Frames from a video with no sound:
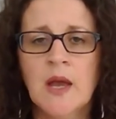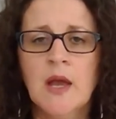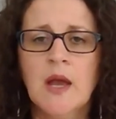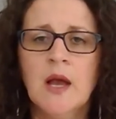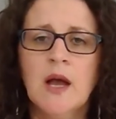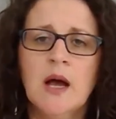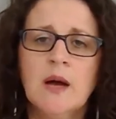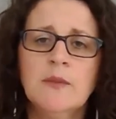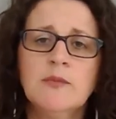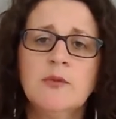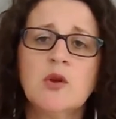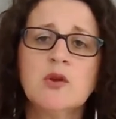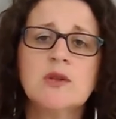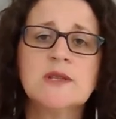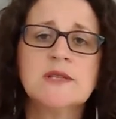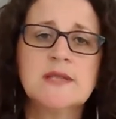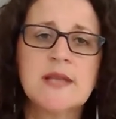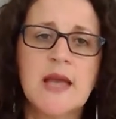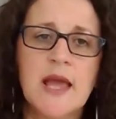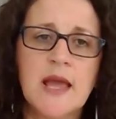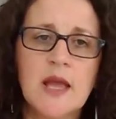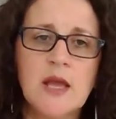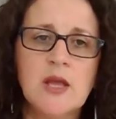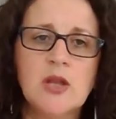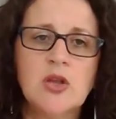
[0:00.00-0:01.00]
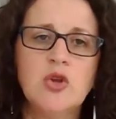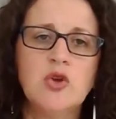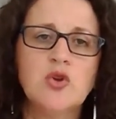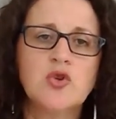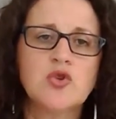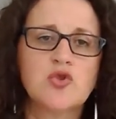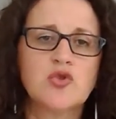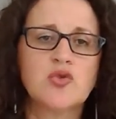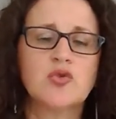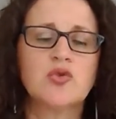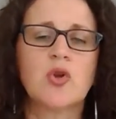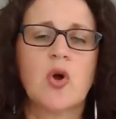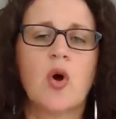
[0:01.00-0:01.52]
I'm not saying you
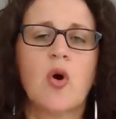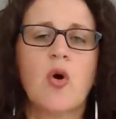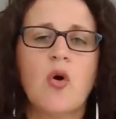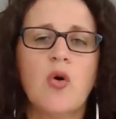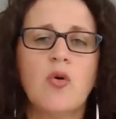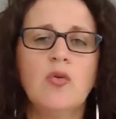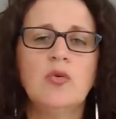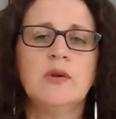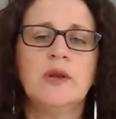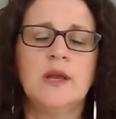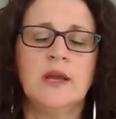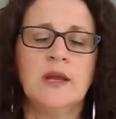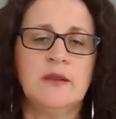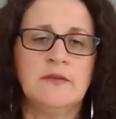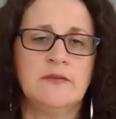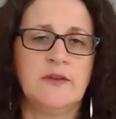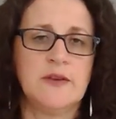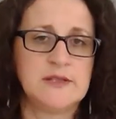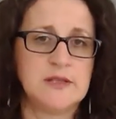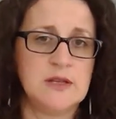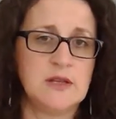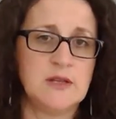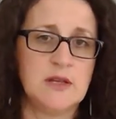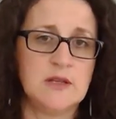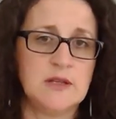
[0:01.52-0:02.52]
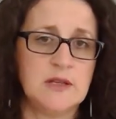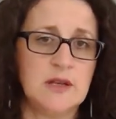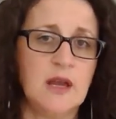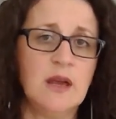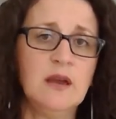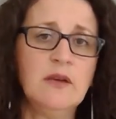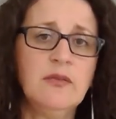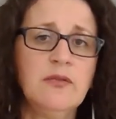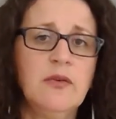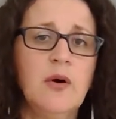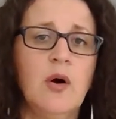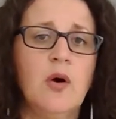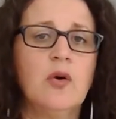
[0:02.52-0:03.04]
should only invest in
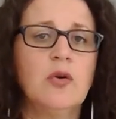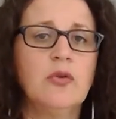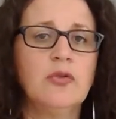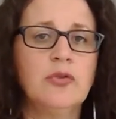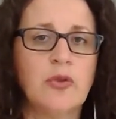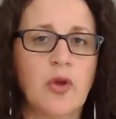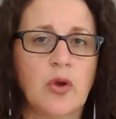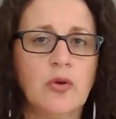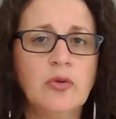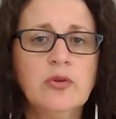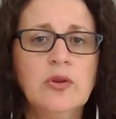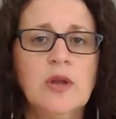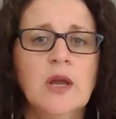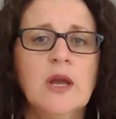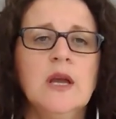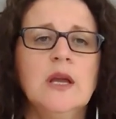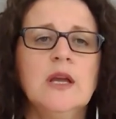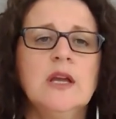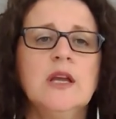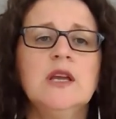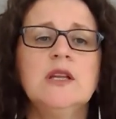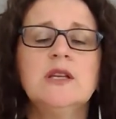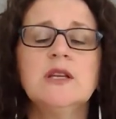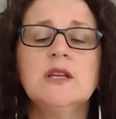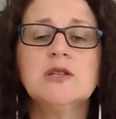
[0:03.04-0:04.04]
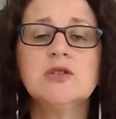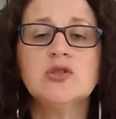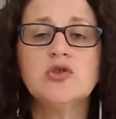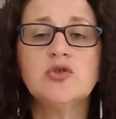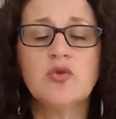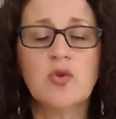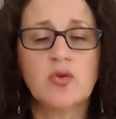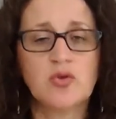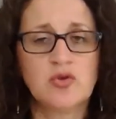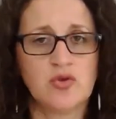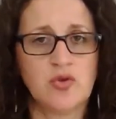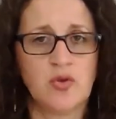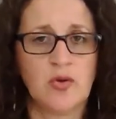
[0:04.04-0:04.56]
ETF or not, it is
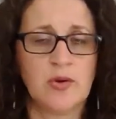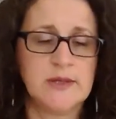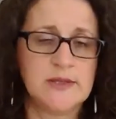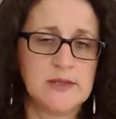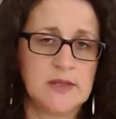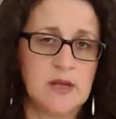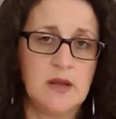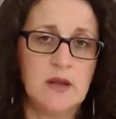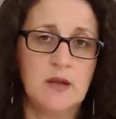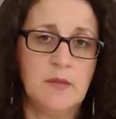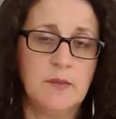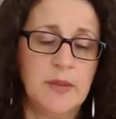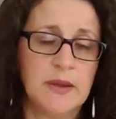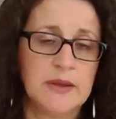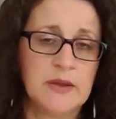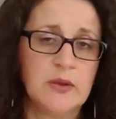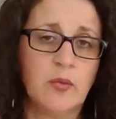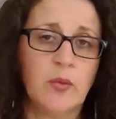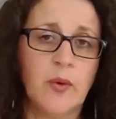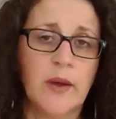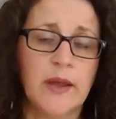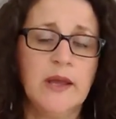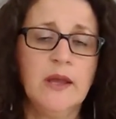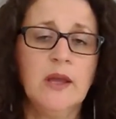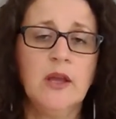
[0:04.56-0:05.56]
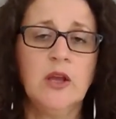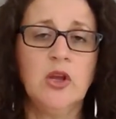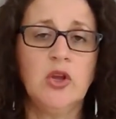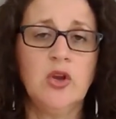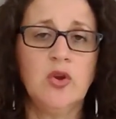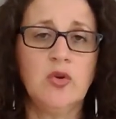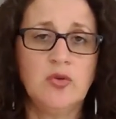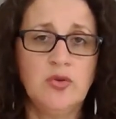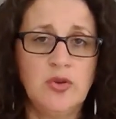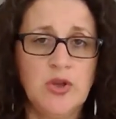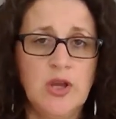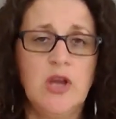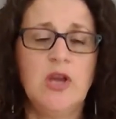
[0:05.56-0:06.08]
your choice. By the way,
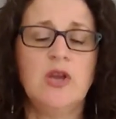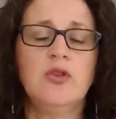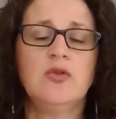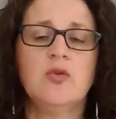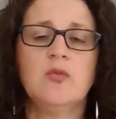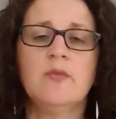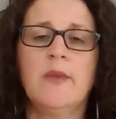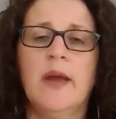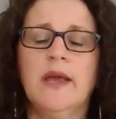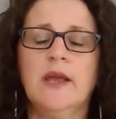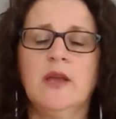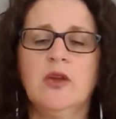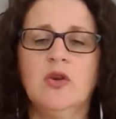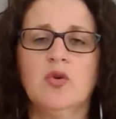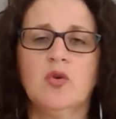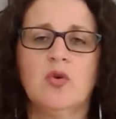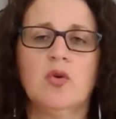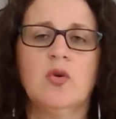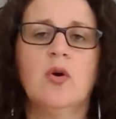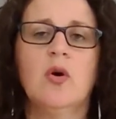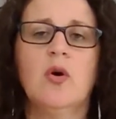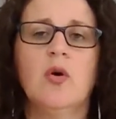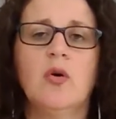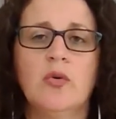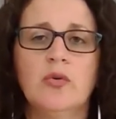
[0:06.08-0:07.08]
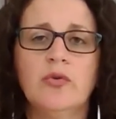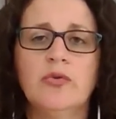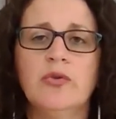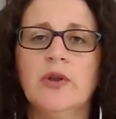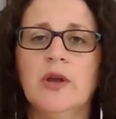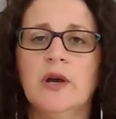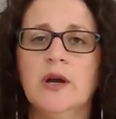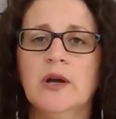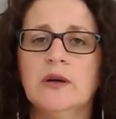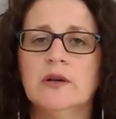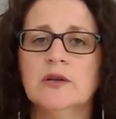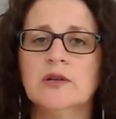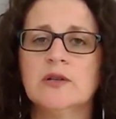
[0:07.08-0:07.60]
you need to make your
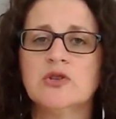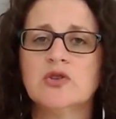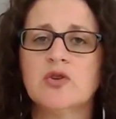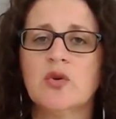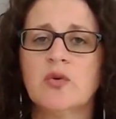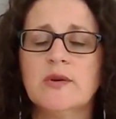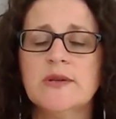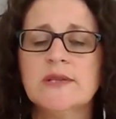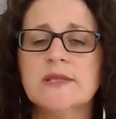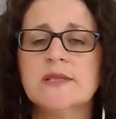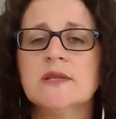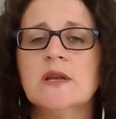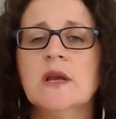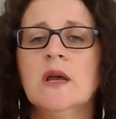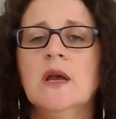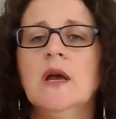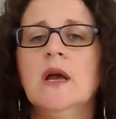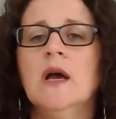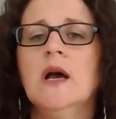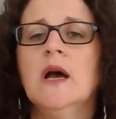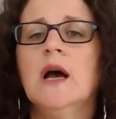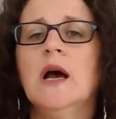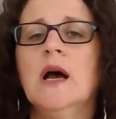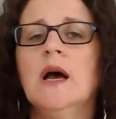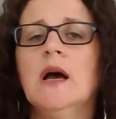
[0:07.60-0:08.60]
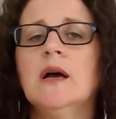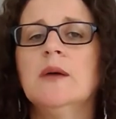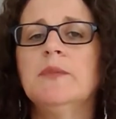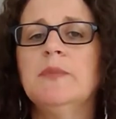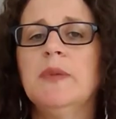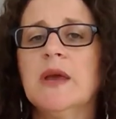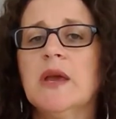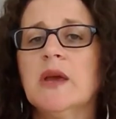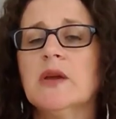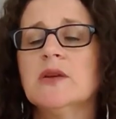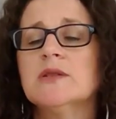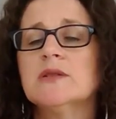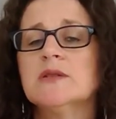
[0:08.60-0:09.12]
own choice
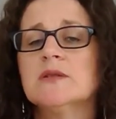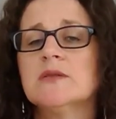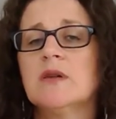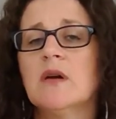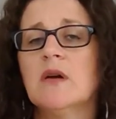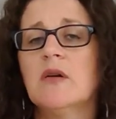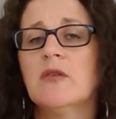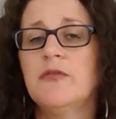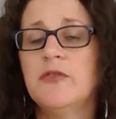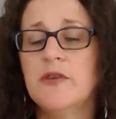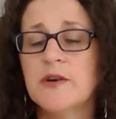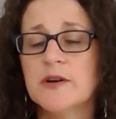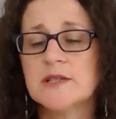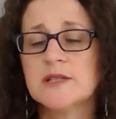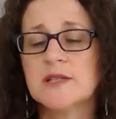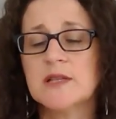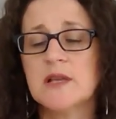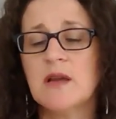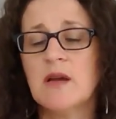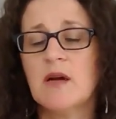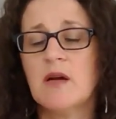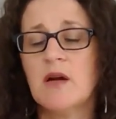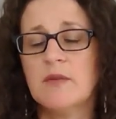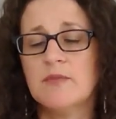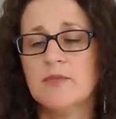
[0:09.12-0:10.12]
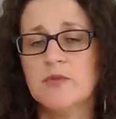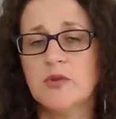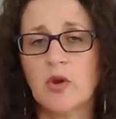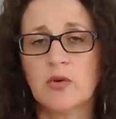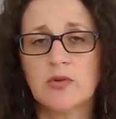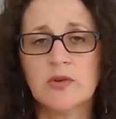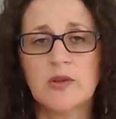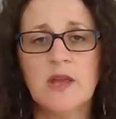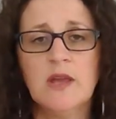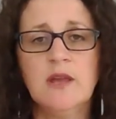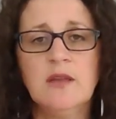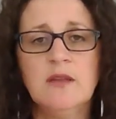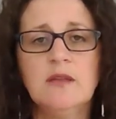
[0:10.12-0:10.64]
because firstly, I'm
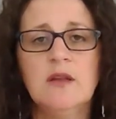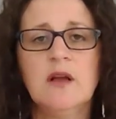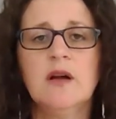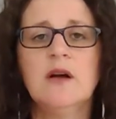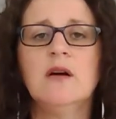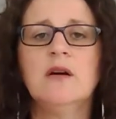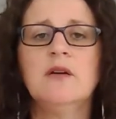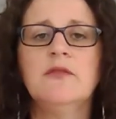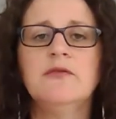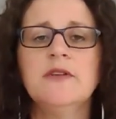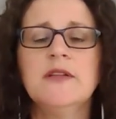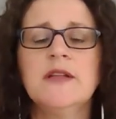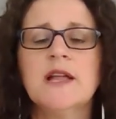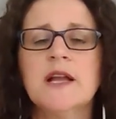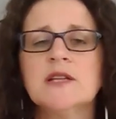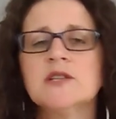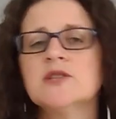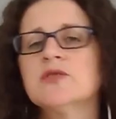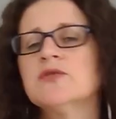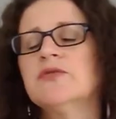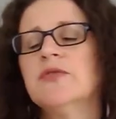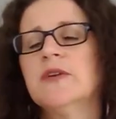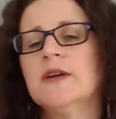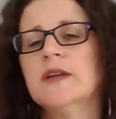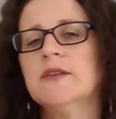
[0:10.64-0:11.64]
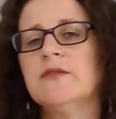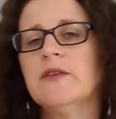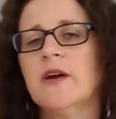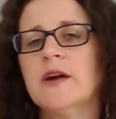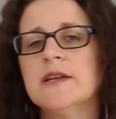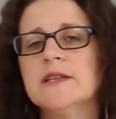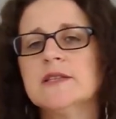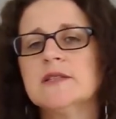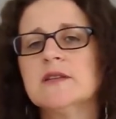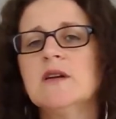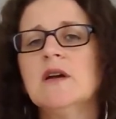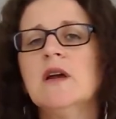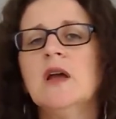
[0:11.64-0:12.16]
not a financial
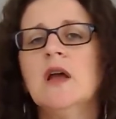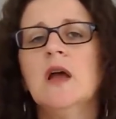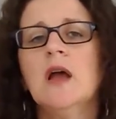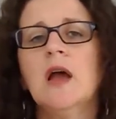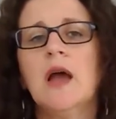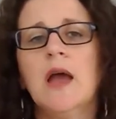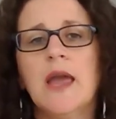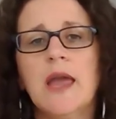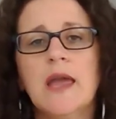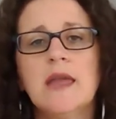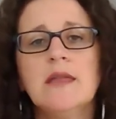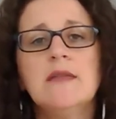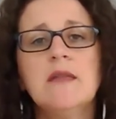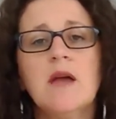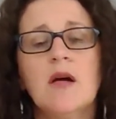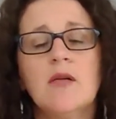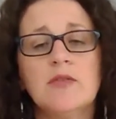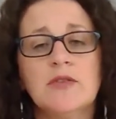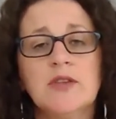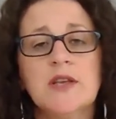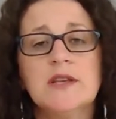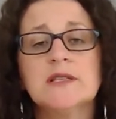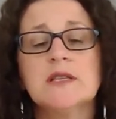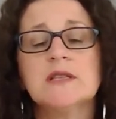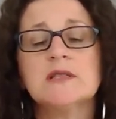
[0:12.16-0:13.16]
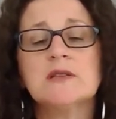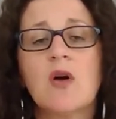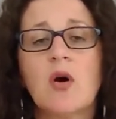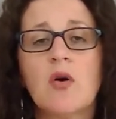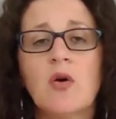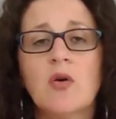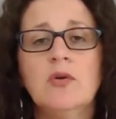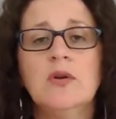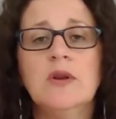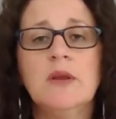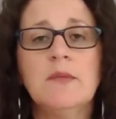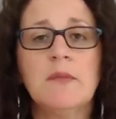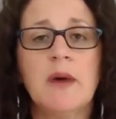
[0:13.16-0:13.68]
advisor and this is
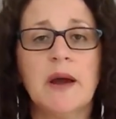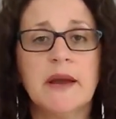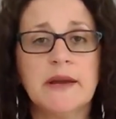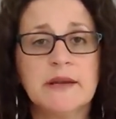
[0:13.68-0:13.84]
only my